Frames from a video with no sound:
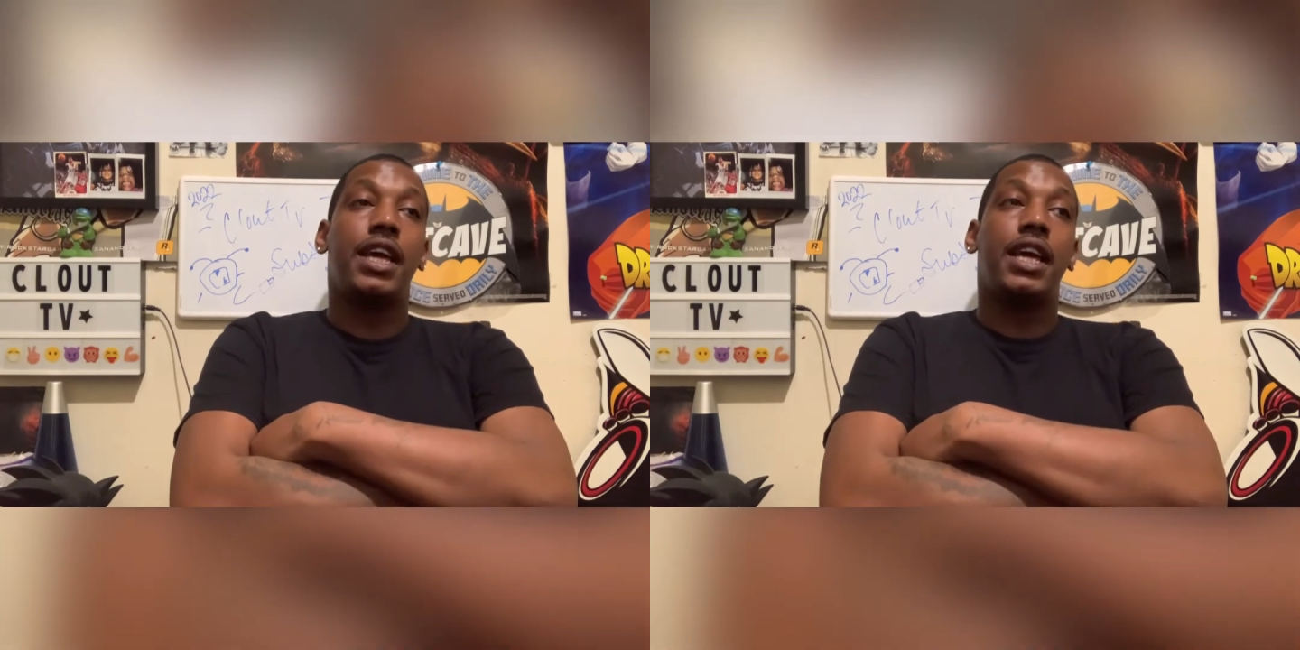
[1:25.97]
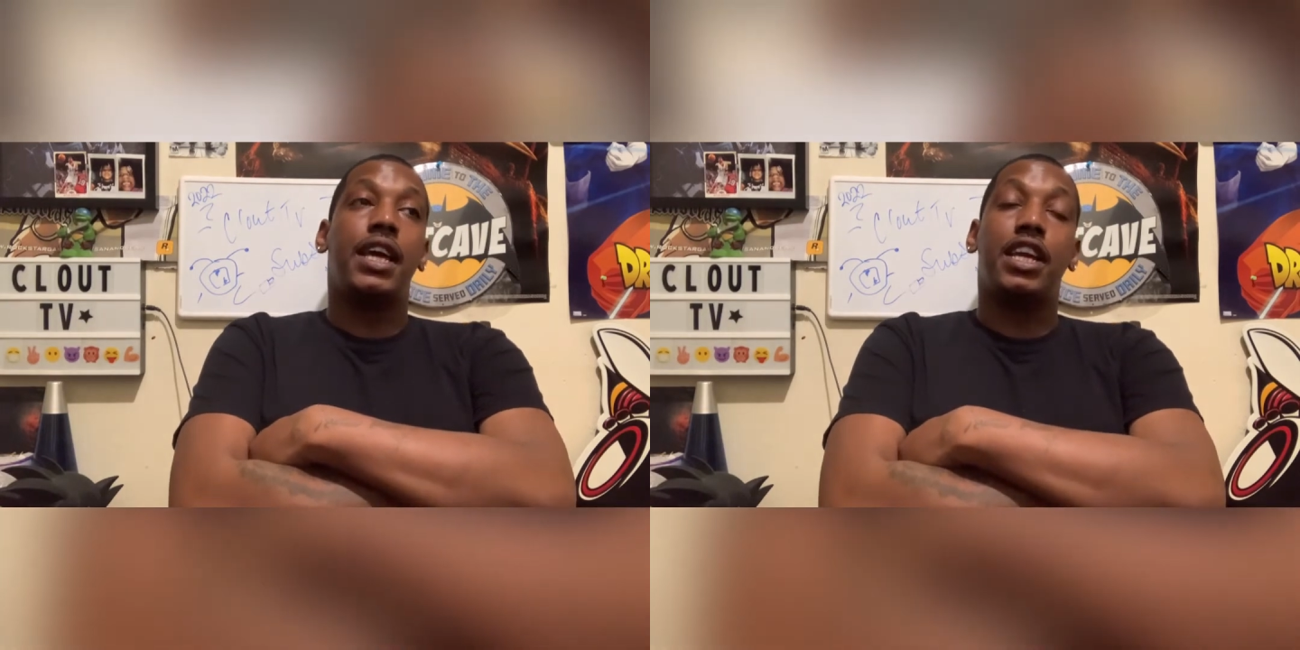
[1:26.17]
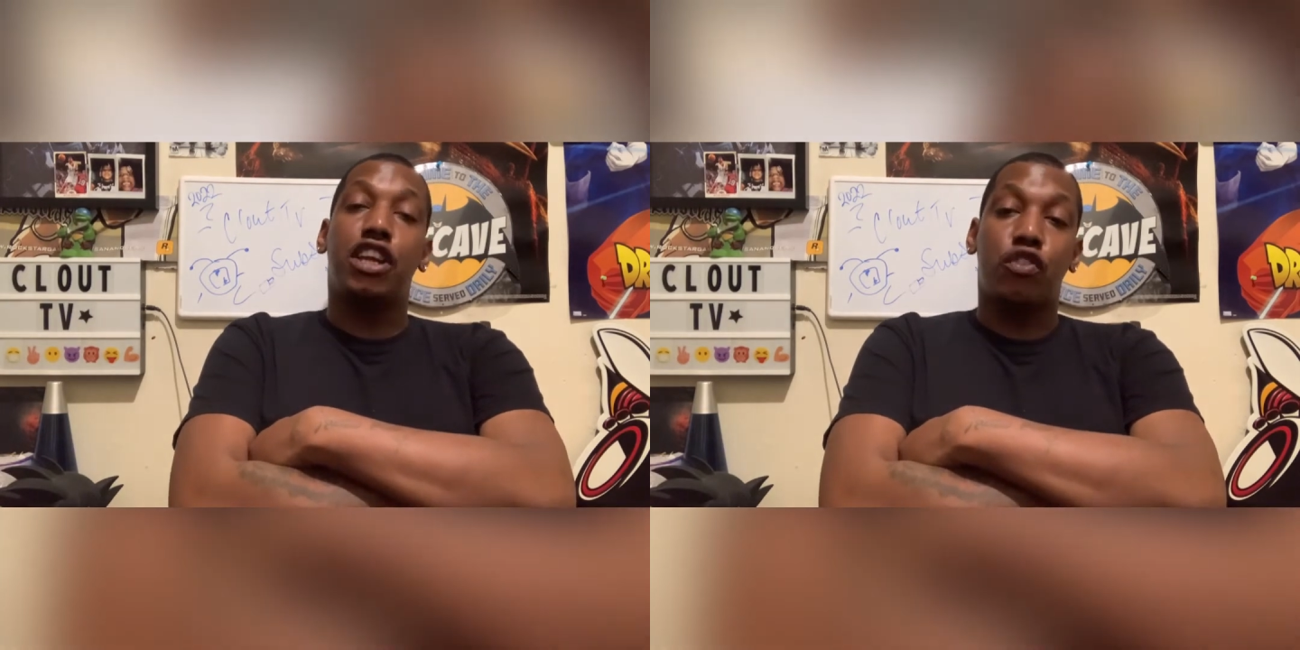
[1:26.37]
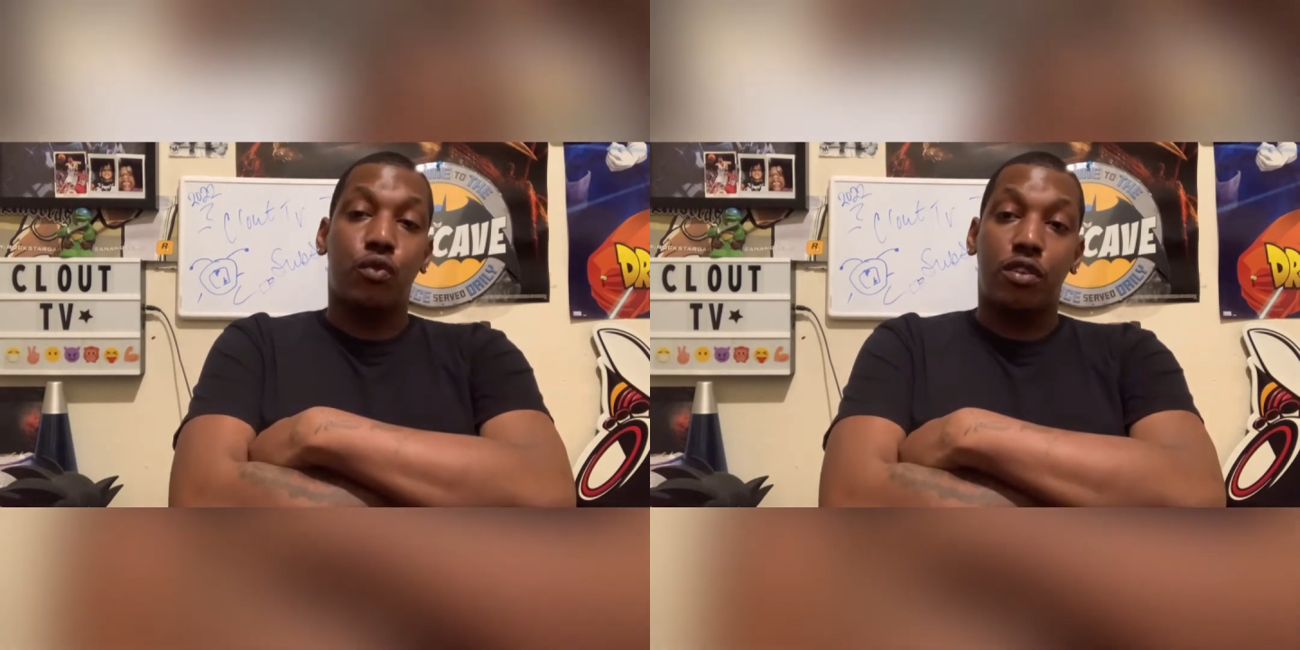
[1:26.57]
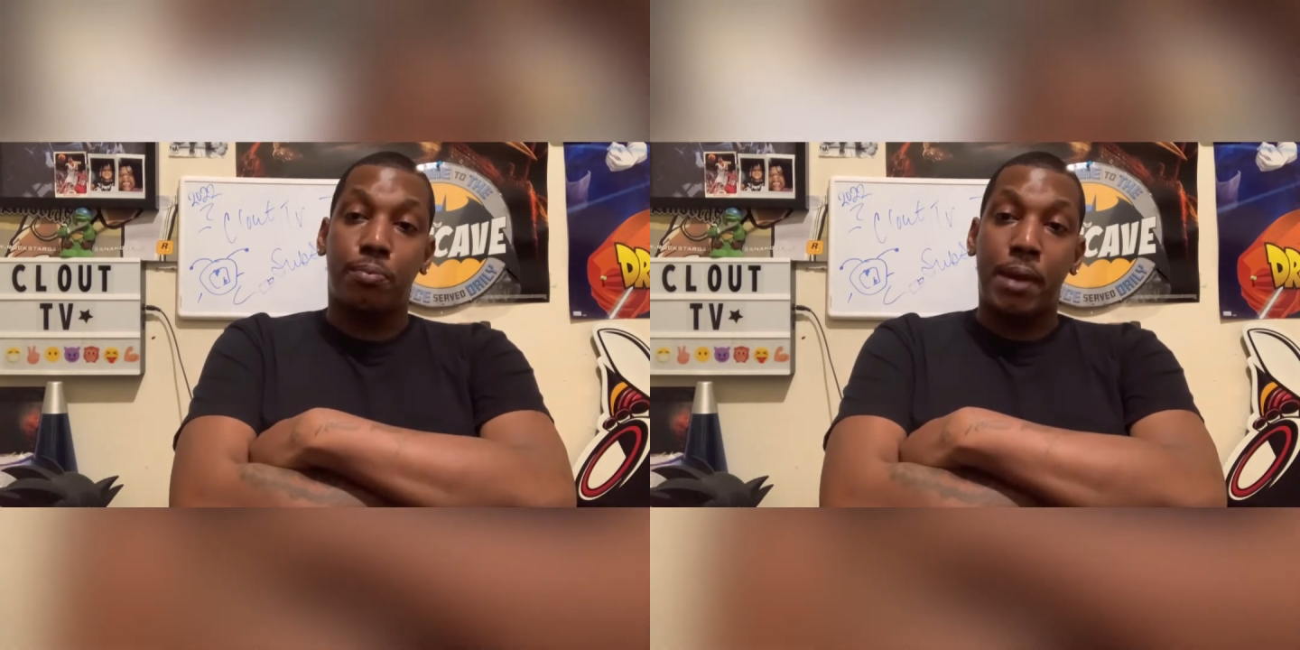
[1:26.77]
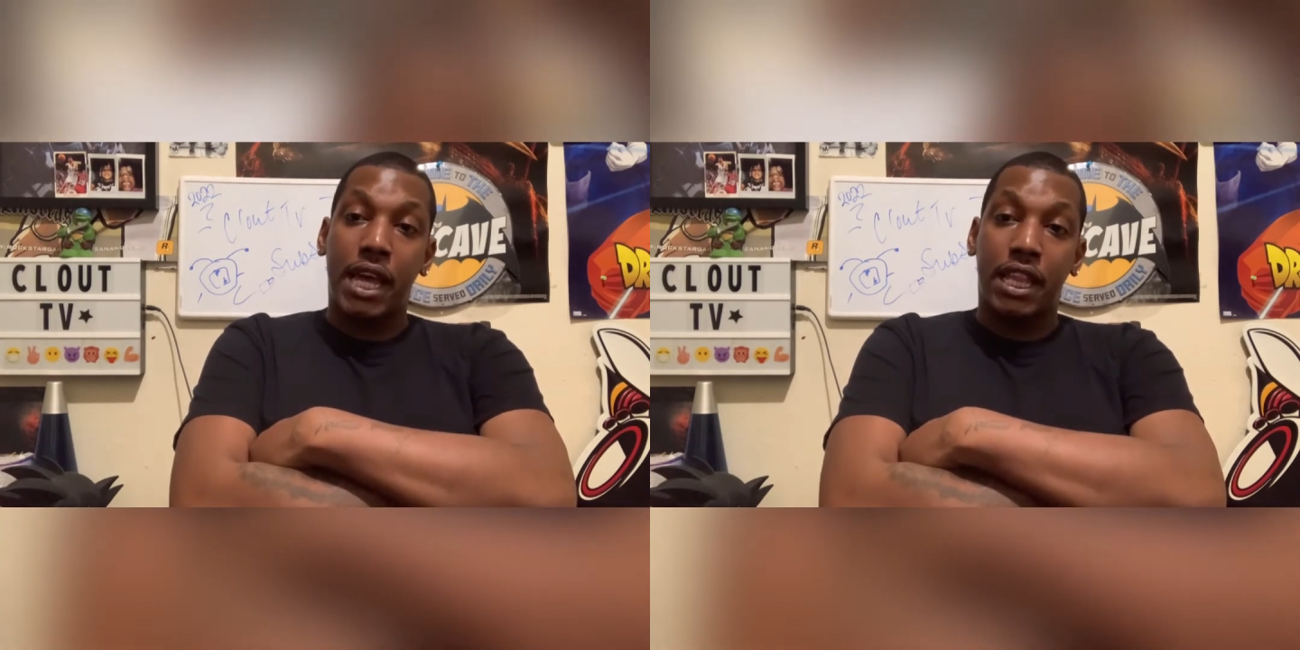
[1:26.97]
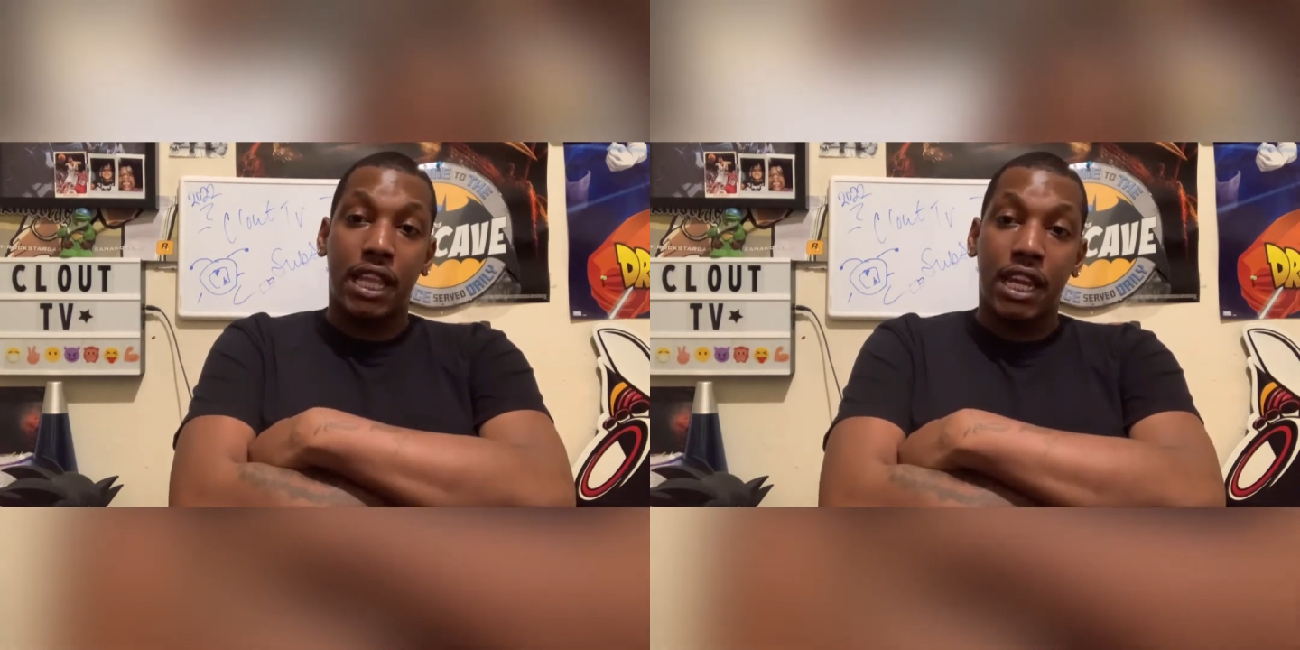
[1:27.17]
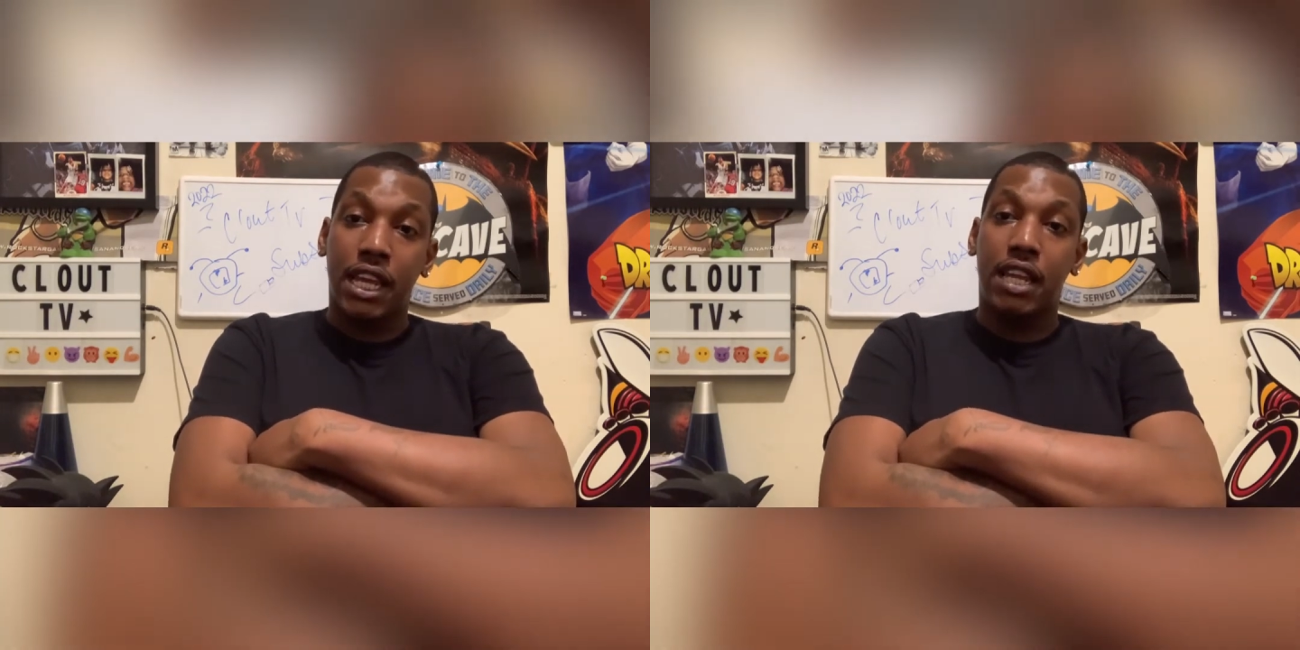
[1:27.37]
and
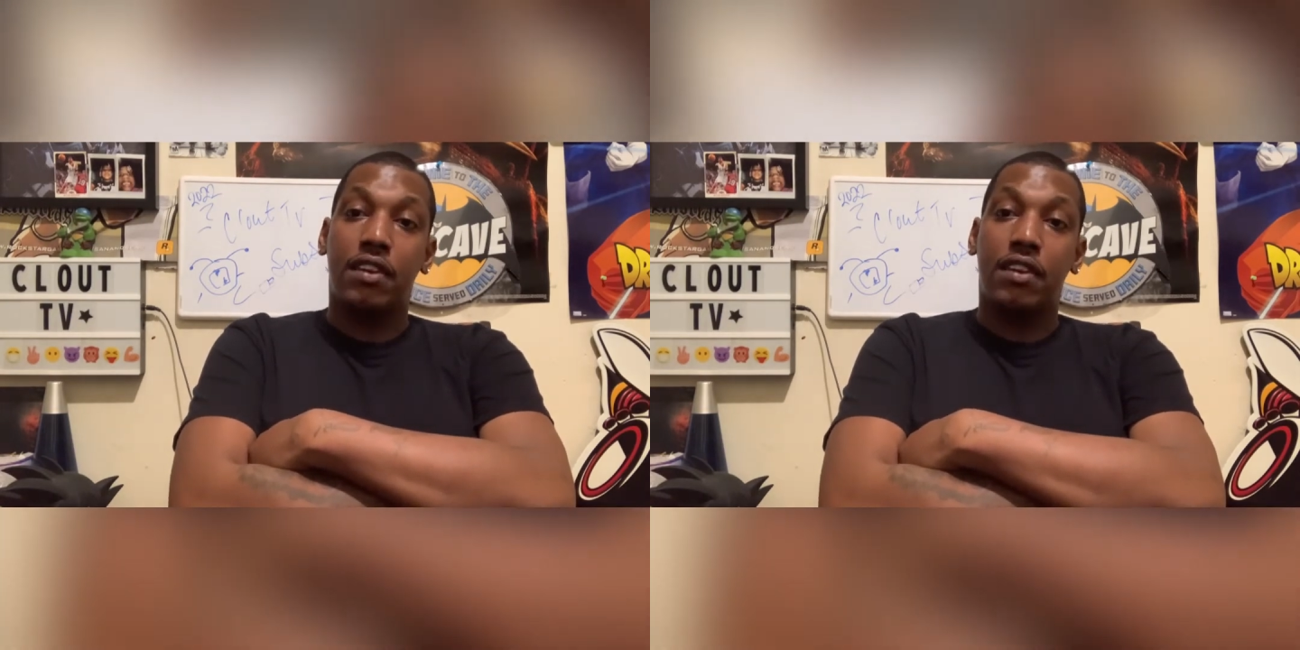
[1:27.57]
disrespected it,